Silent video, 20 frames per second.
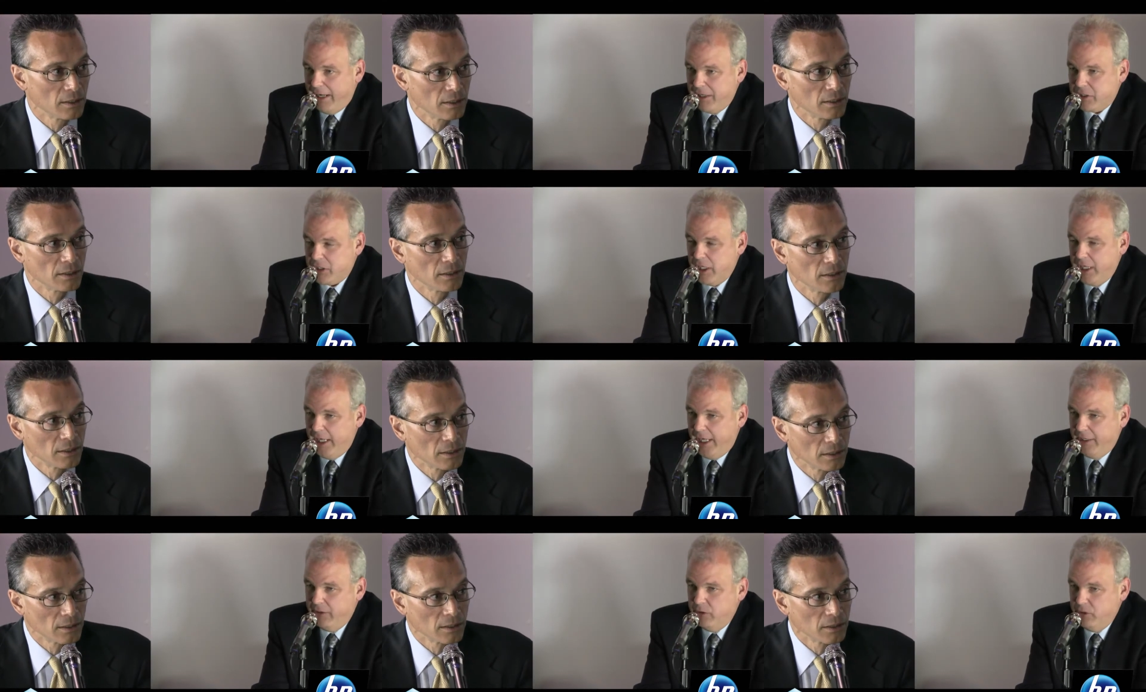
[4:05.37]
Speaker 1: I've
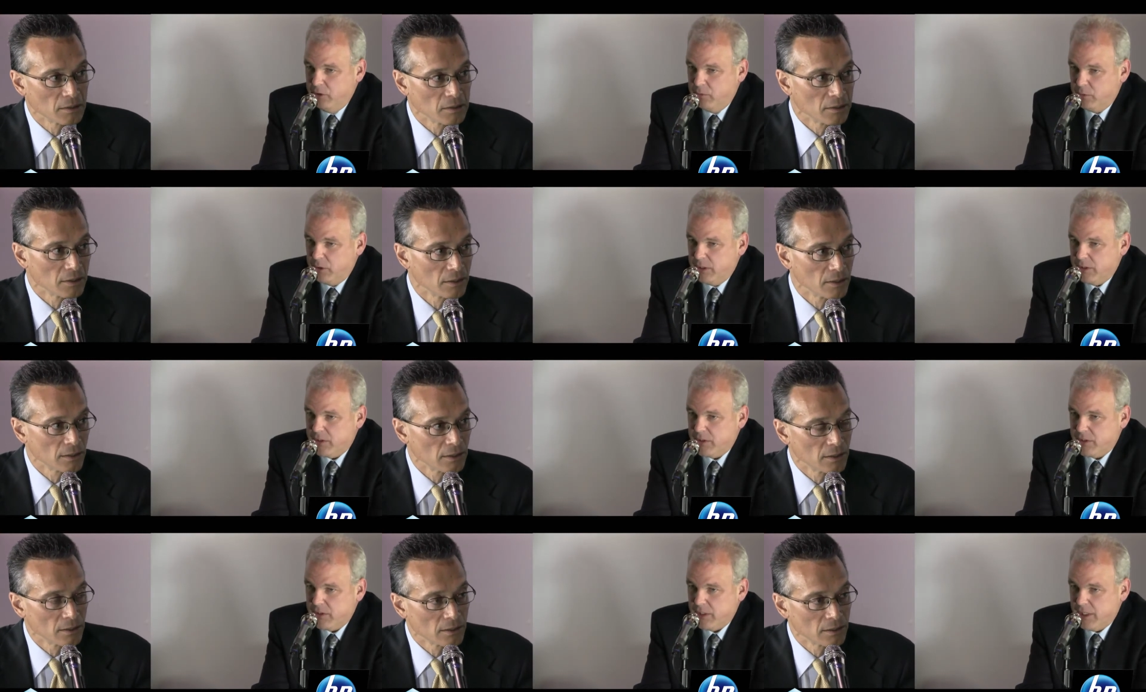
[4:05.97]
actually had
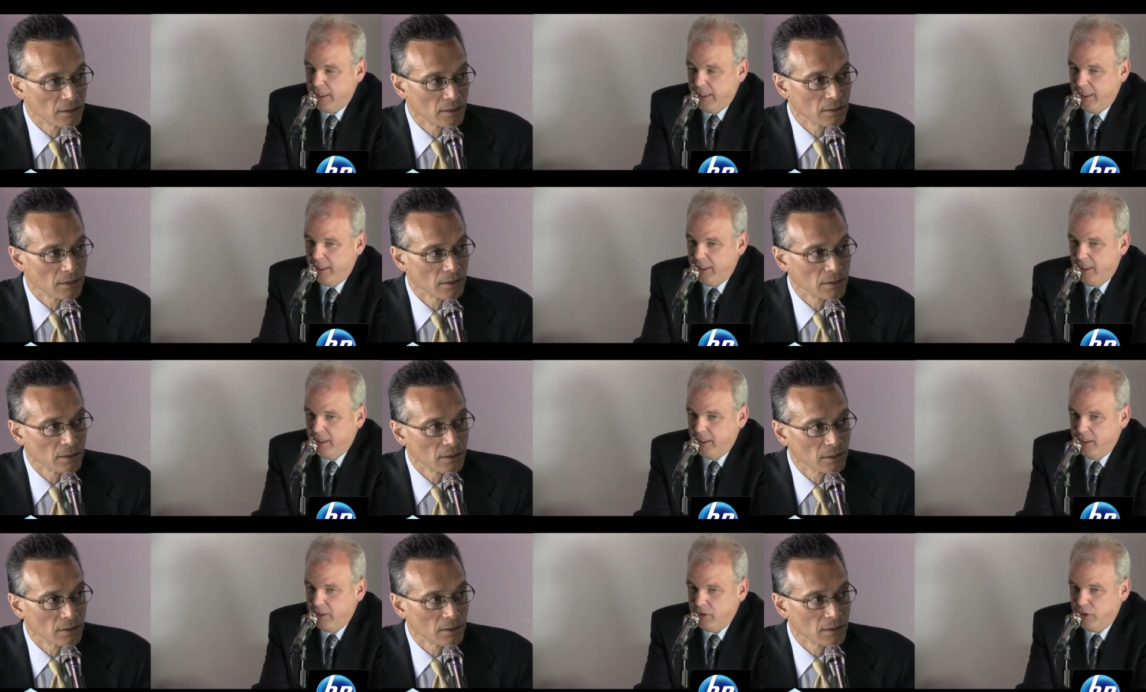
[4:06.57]
numerous
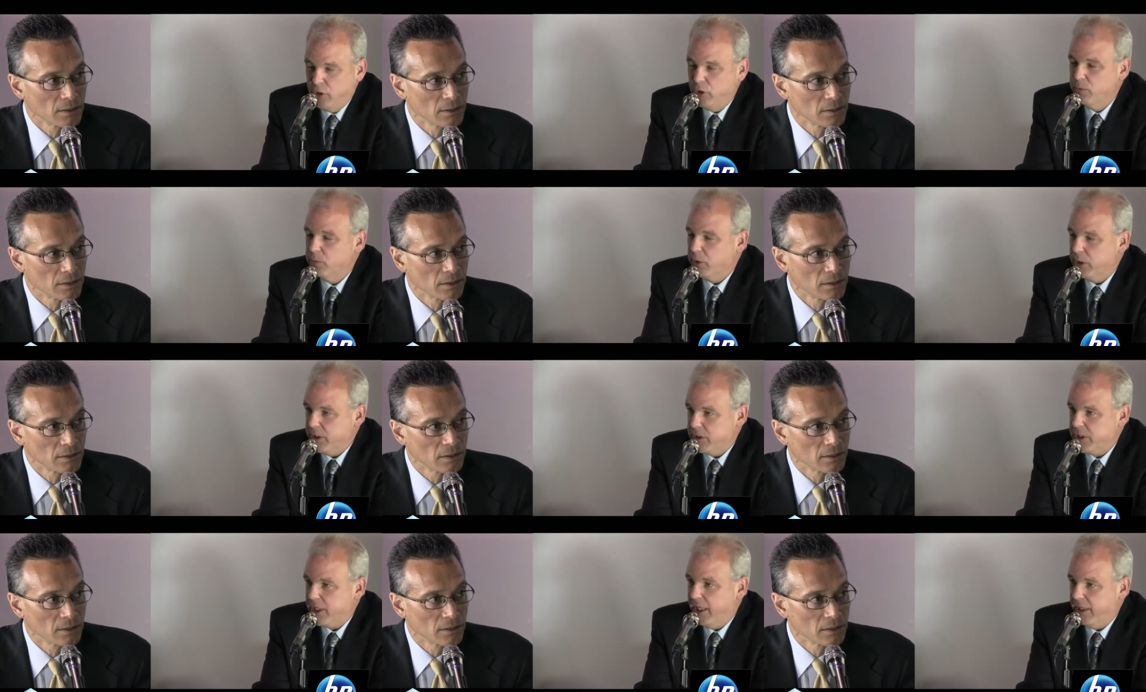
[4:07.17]
uh,
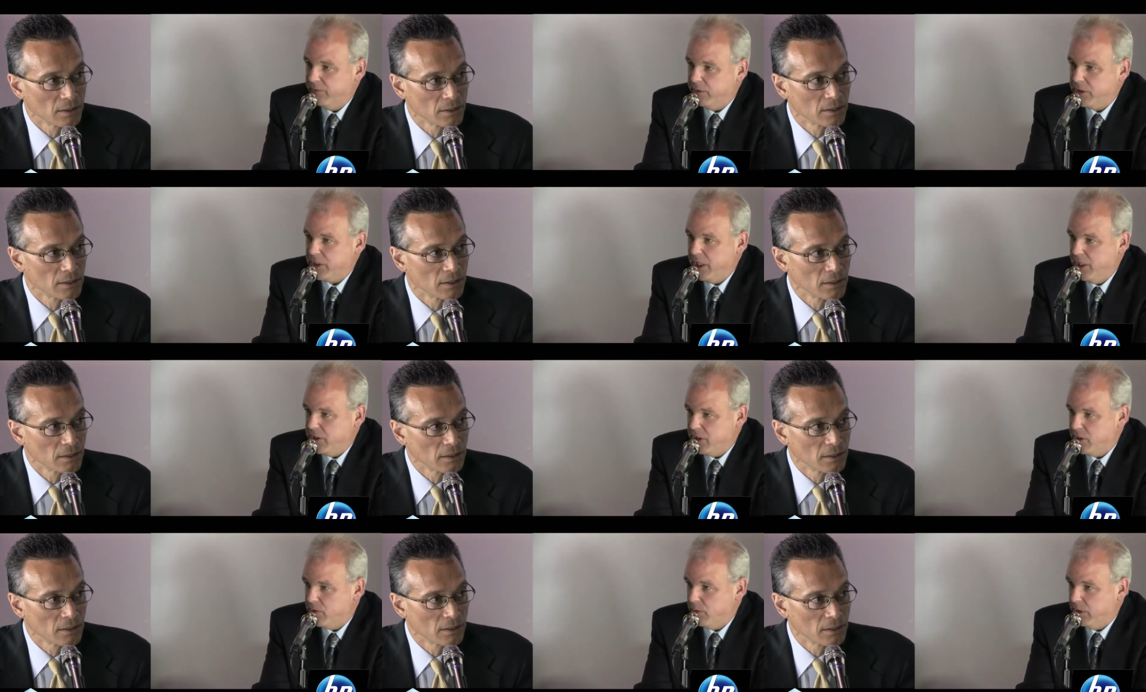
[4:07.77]
humorous
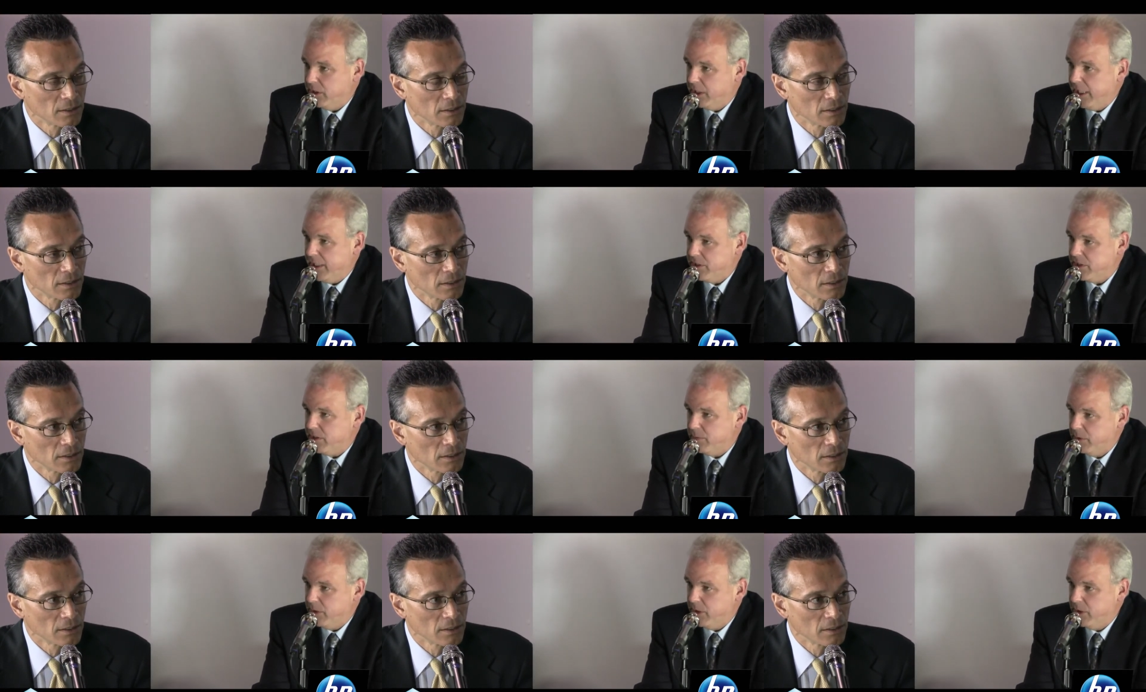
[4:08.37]
conversations with
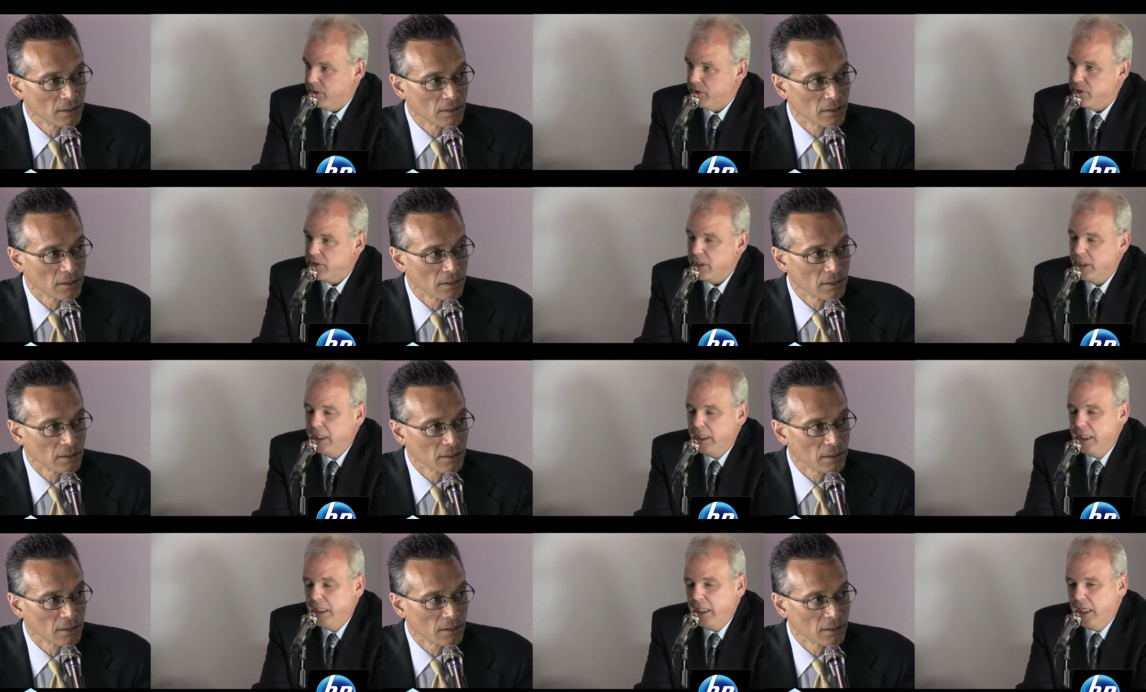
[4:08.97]

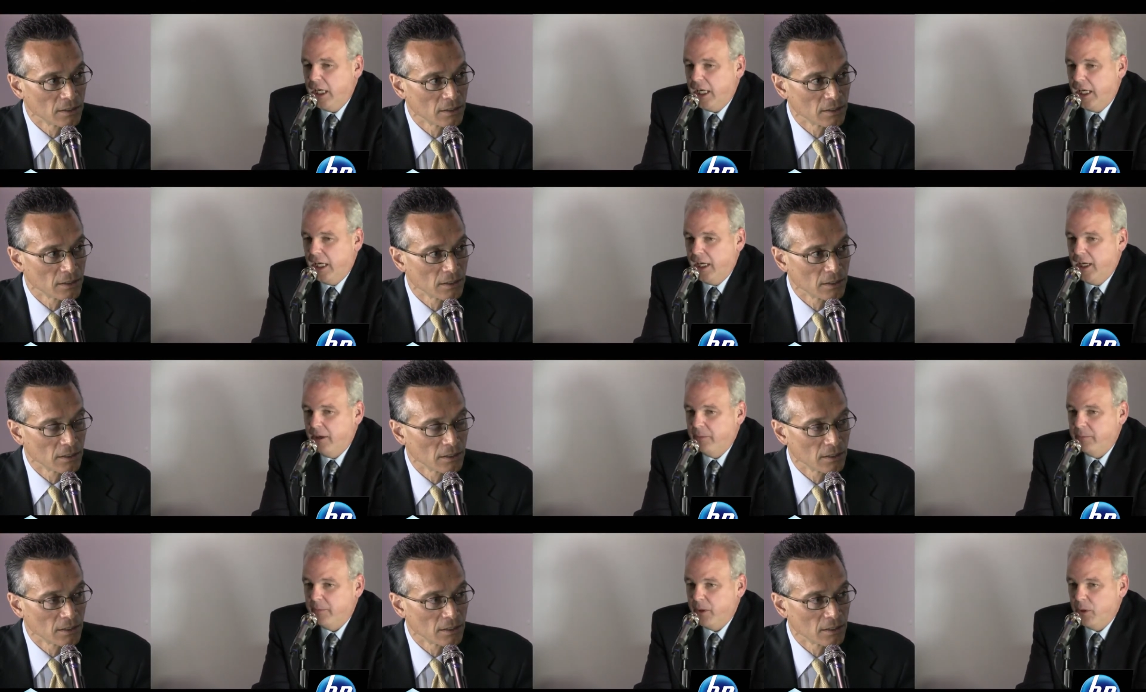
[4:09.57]
customers
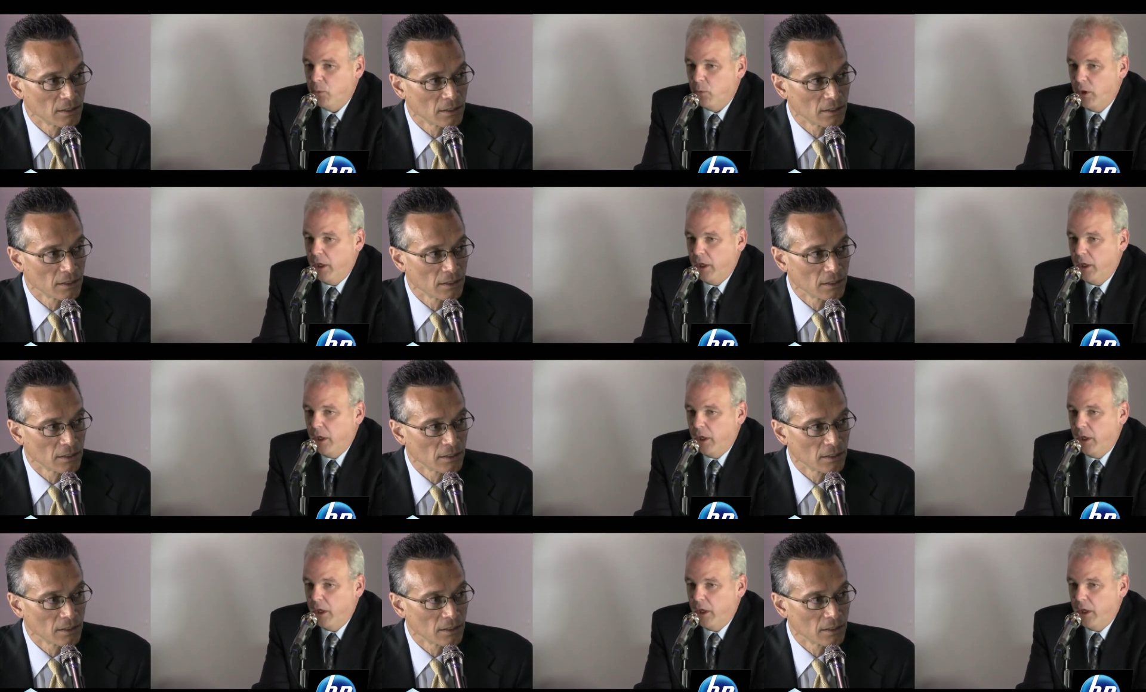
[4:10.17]
um,